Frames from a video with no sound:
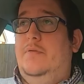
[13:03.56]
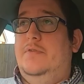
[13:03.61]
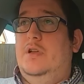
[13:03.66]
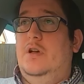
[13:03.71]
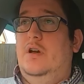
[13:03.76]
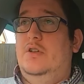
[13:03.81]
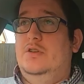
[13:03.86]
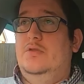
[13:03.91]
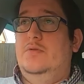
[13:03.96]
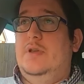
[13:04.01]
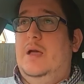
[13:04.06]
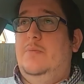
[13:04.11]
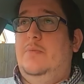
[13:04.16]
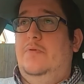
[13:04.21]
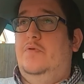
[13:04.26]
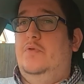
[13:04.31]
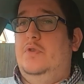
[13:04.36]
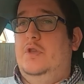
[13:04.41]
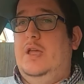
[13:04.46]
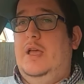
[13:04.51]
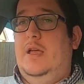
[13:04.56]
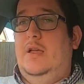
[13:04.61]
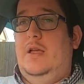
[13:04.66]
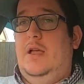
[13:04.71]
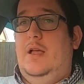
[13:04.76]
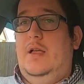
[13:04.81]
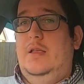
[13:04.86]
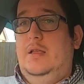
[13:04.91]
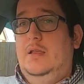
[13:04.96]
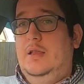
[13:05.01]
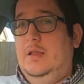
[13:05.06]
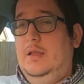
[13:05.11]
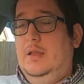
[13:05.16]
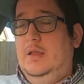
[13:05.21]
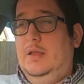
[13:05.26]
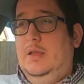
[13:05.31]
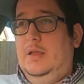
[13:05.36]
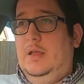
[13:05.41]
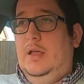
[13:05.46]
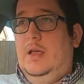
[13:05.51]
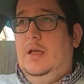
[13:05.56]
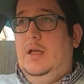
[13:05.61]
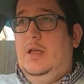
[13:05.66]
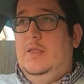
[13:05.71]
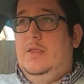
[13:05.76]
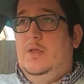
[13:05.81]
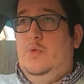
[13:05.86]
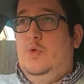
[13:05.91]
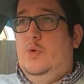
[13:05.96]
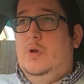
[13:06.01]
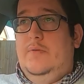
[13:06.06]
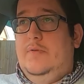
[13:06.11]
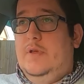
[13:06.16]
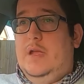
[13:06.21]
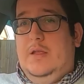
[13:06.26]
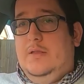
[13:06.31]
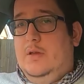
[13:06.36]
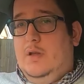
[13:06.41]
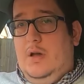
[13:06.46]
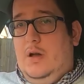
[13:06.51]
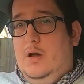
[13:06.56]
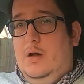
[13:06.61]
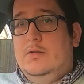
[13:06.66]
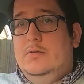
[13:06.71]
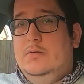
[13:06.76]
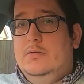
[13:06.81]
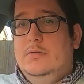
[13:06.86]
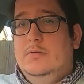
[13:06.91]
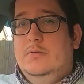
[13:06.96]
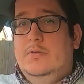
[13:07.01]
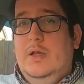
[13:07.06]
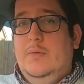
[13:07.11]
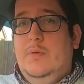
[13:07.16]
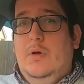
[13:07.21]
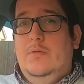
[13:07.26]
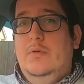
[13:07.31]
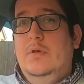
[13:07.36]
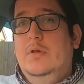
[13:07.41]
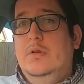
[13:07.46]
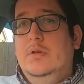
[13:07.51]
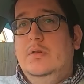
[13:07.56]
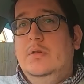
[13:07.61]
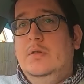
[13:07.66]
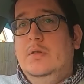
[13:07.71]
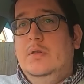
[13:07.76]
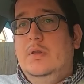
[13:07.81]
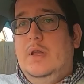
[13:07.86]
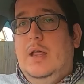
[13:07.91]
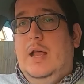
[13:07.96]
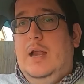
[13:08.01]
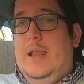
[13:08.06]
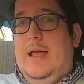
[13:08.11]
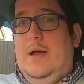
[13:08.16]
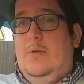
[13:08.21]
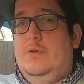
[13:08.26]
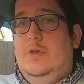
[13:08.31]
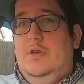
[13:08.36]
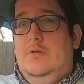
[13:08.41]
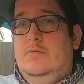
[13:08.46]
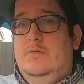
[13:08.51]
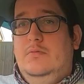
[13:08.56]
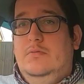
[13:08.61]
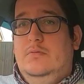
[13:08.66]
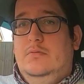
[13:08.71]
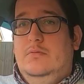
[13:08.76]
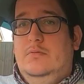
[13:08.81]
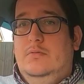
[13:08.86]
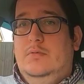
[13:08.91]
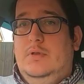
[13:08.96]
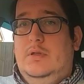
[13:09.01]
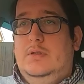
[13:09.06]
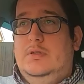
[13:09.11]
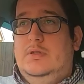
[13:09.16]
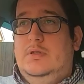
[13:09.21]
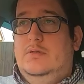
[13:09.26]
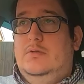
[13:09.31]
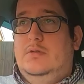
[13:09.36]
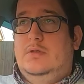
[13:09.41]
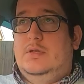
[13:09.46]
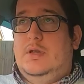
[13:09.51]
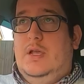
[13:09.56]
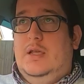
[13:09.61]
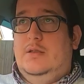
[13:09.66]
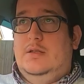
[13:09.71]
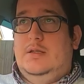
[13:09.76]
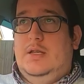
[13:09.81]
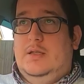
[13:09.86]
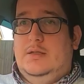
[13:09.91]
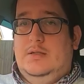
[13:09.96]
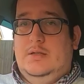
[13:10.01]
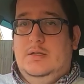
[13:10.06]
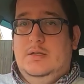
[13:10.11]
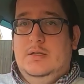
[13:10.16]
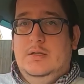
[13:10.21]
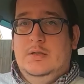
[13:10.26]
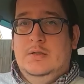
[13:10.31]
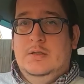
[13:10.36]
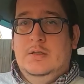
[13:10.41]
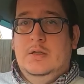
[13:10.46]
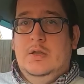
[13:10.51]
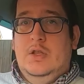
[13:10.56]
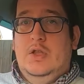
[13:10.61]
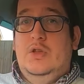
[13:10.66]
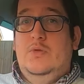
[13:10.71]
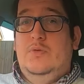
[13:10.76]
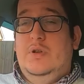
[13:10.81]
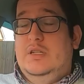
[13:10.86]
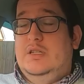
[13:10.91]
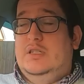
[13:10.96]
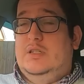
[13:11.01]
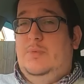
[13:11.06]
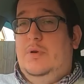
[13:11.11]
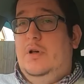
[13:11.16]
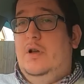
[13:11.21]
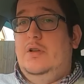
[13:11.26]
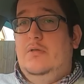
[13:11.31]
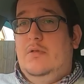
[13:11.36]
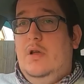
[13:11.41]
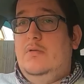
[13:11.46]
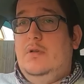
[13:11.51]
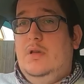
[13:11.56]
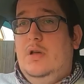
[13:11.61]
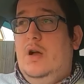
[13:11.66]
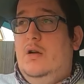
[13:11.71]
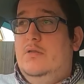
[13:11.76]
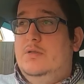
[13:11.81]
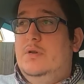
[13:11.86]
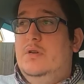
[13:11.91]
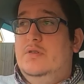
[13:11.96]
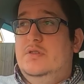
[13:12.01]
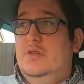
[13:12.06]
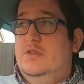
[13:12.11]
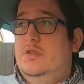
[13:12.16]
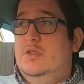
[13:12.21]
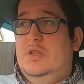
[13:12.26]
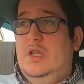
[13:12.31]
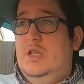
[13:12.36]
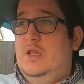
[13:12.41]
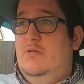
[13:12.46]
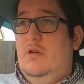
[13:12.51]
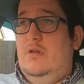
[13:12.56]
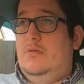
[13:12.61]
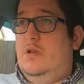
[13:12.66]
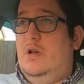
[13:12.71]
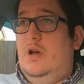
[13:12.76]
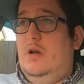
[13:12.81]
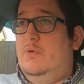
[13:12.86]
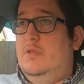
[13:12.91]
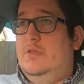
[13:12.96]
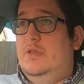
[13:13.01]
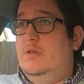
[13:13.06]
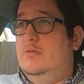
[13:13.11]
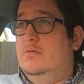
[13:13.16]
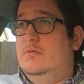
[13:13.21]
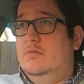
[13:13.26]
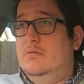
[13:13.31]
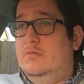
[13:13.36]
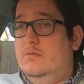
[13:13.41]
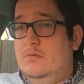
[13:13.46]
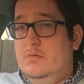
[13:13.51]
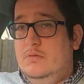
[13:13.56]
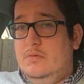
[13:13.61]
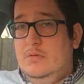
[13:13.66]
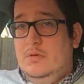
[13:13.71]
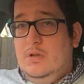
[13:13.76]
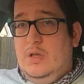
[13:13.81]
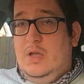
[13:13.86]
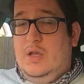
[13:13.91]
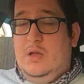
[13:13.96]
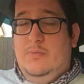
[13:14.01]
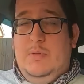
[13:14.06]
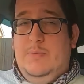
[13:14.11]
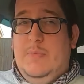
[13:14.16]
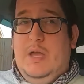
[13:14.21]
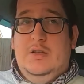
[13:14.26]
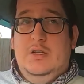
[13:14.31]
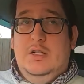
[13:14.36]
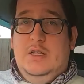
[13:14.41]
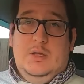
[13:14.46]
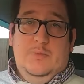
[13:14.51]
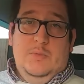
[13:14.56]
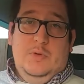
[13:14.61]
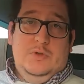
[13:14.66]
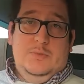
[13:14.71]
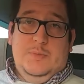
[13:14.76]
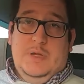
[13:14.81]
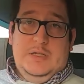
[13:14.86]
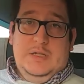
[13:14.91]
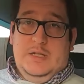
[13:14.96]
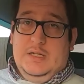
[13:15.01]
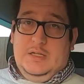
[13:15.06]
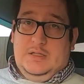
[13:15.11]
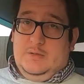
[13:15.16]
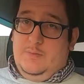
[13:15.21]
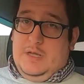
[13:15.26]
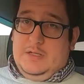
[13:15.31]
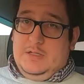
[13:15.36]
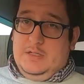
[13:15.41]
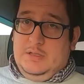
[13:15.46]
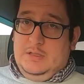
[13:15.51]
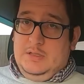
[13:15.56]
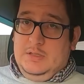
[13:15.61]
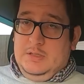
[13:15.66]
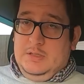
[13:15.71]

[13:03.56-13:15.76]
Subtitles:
if you can't do that before you get, you won't even get in the car. They won't allow you to take the test. You'll need to supply your own car as well, so just take your own car with you. It can be manual, it can be automatic, it doesn't matter.